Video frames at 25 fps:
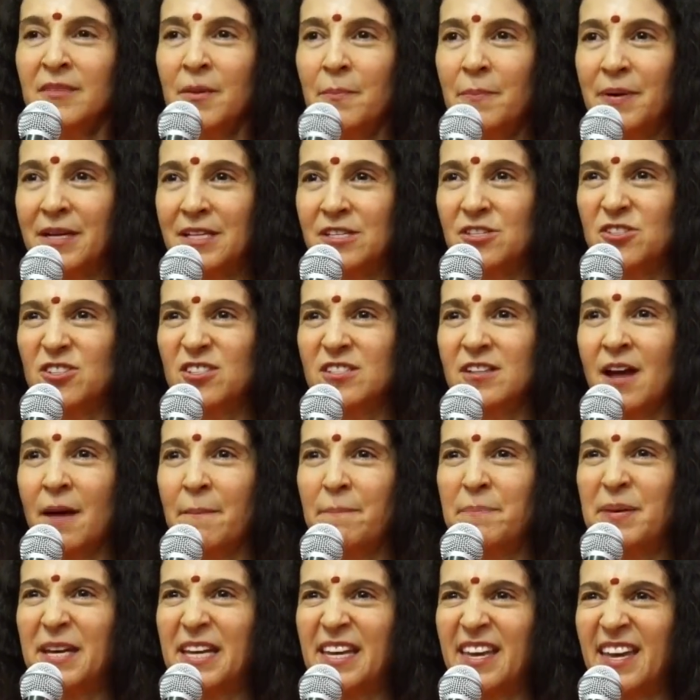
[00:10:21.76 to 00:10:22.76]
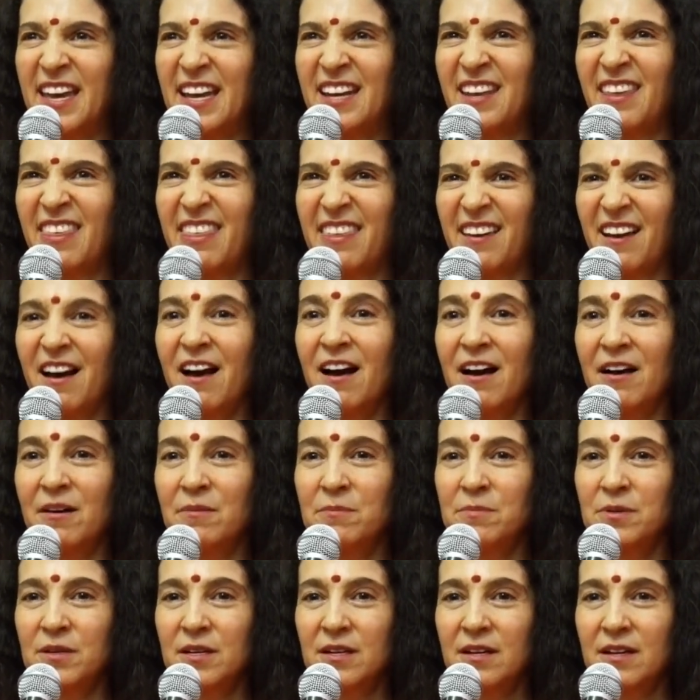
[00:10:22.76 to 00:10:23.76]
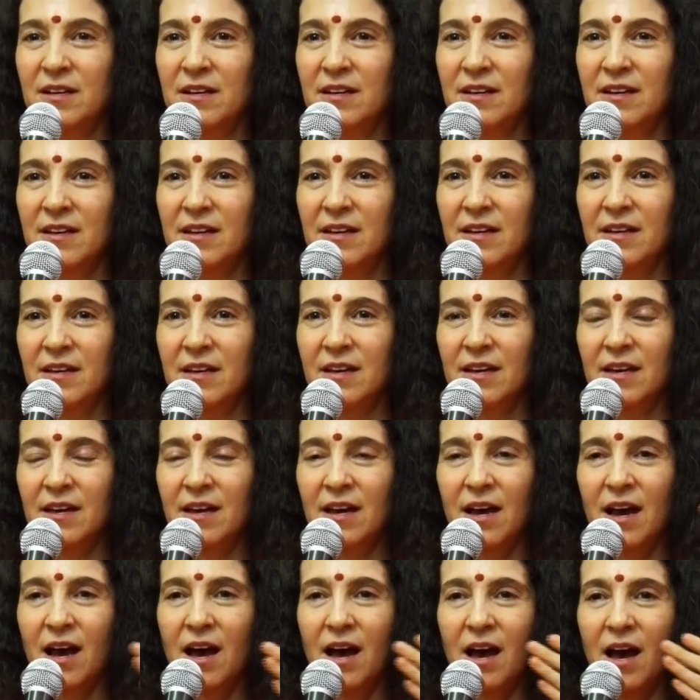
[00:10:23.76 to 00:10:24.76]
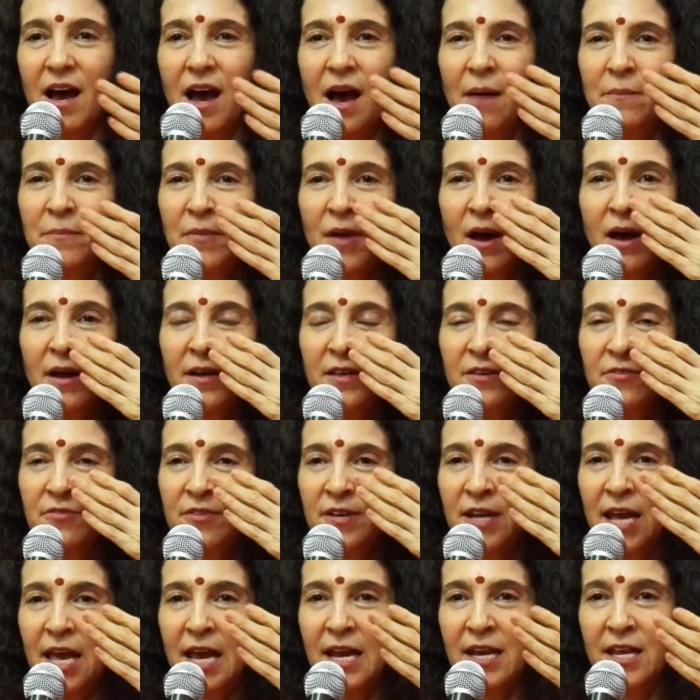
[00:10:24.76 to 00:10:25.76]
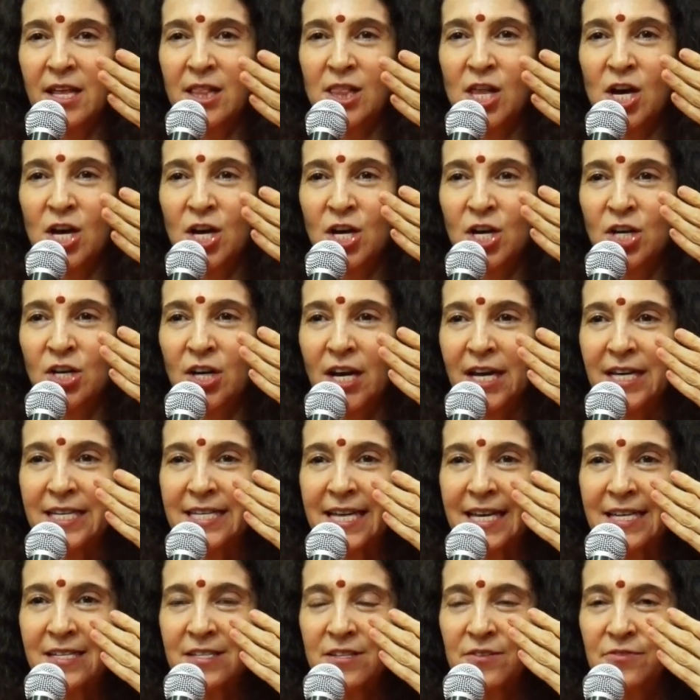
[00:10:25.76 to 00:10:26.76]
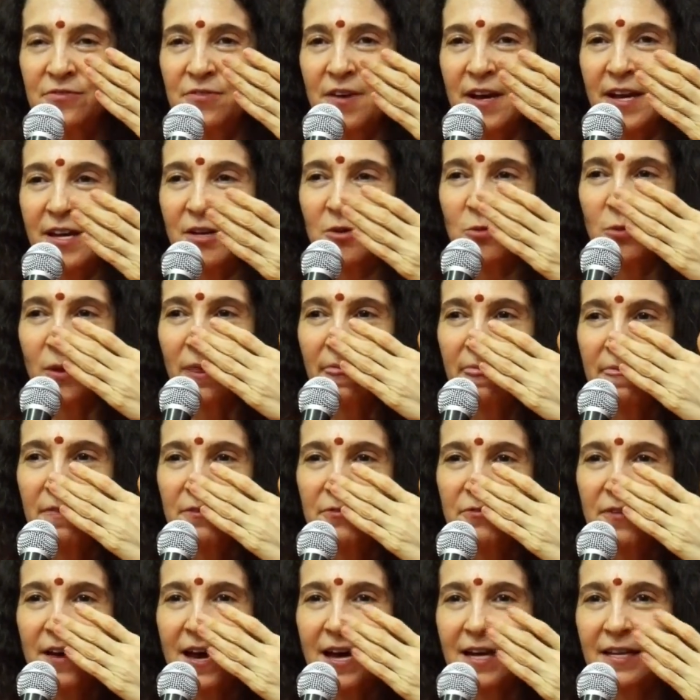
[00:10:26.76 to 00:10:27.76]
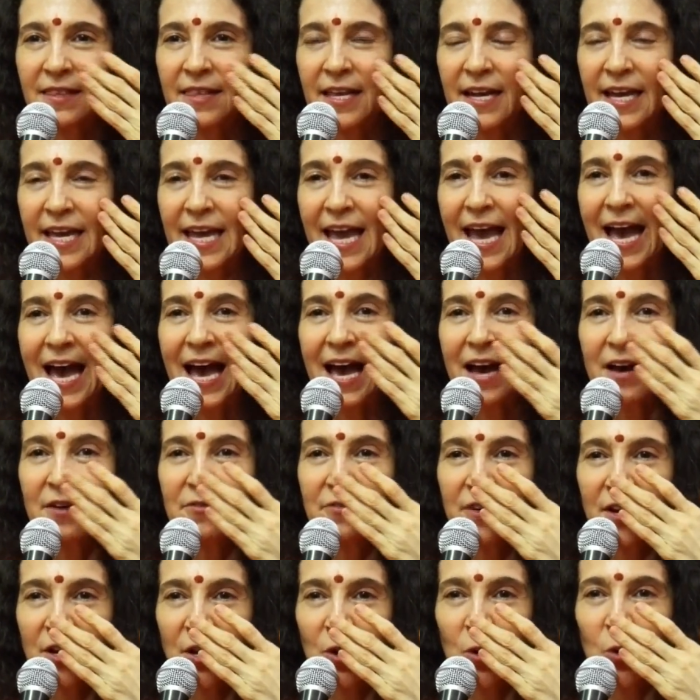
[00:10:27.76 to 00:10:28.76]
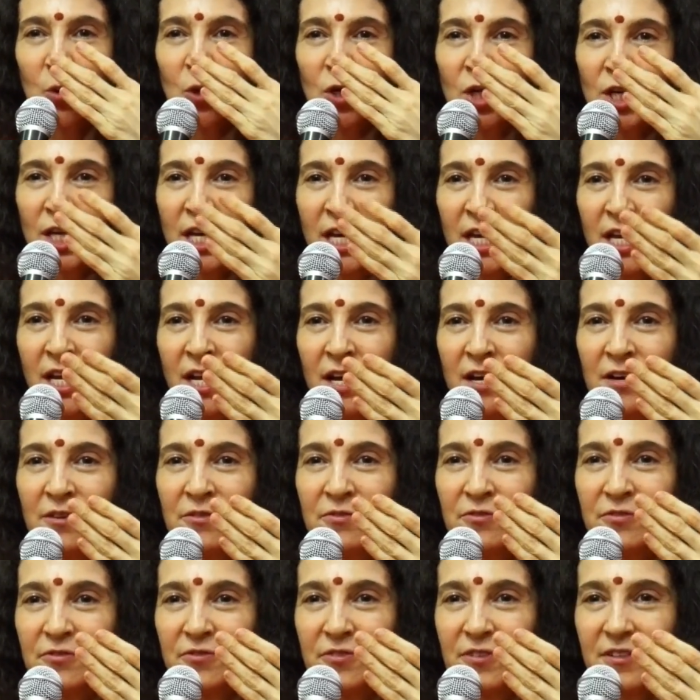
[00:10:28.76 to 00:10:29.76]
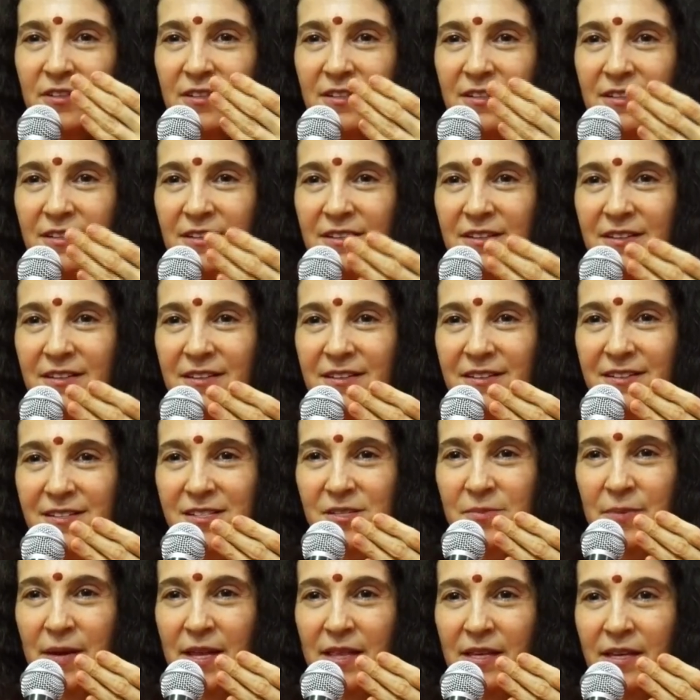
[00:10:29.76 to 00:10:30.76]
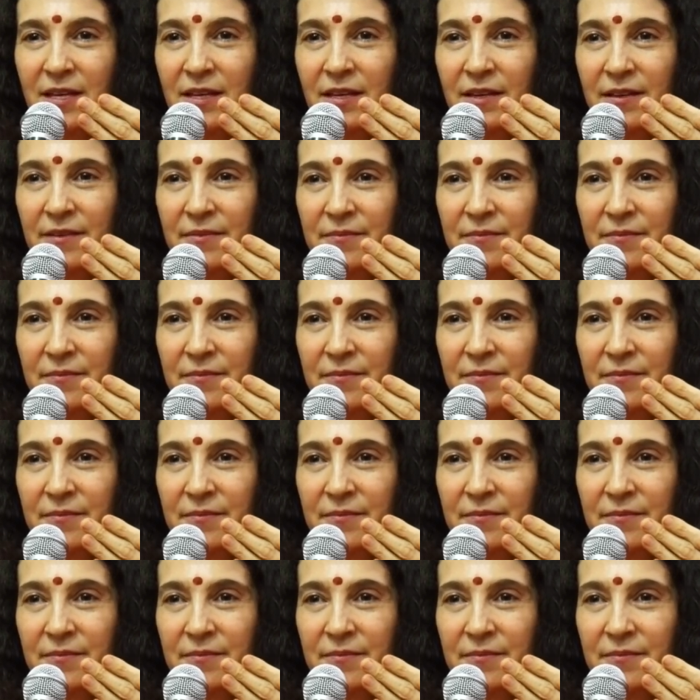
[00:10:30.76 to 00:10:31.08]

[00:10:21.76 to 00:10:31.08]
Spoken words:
but it's just not picking anything up. I'm not even any longer identified with the fact that I have an organ of smelling.